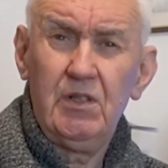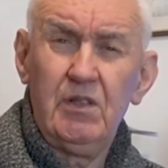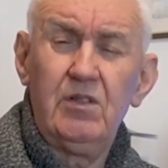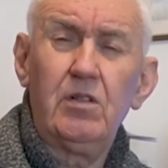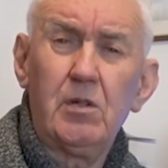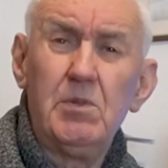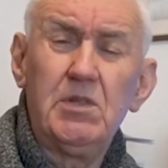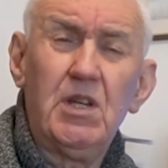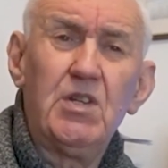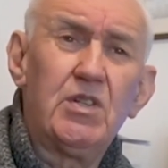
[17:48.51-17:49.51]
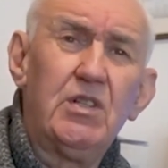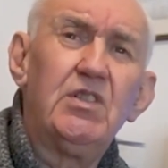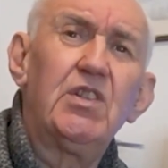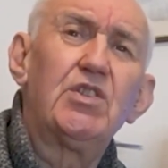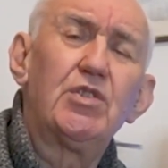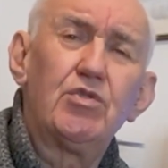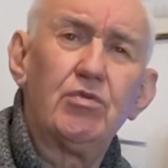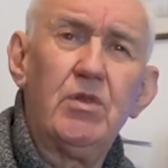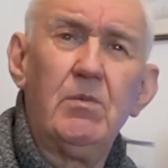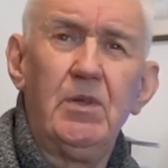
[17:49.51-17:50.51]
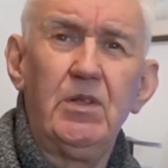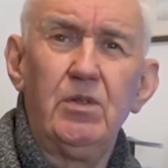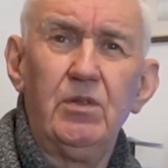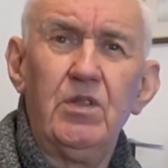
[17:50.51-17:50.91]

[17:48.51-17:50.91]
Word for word: The documentation is extremely good,